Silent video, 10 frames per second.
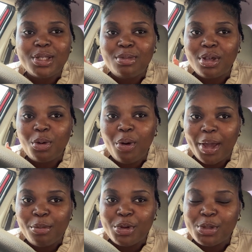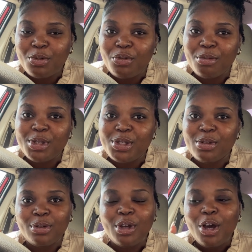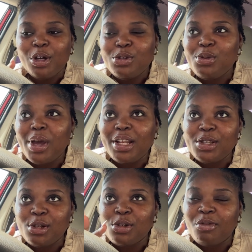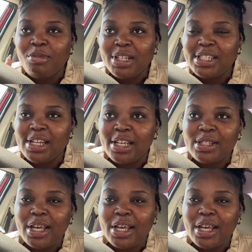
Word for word: to be quite impossible for me to do any sort of maintenance.